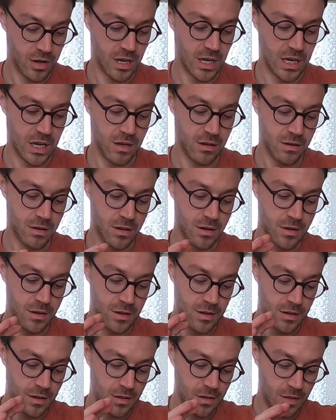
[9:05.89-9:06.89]

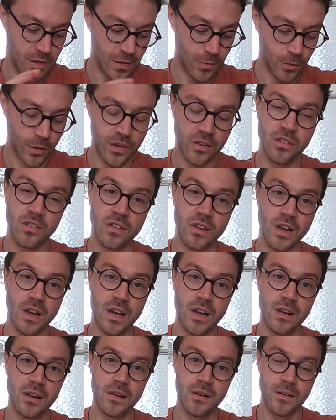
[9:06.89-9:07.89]
The
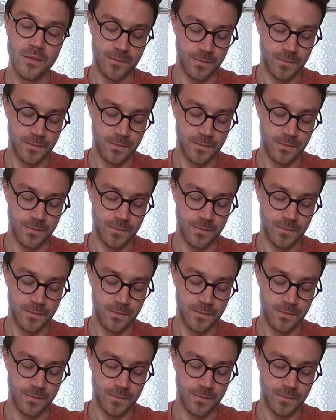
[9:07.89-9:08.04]
oyster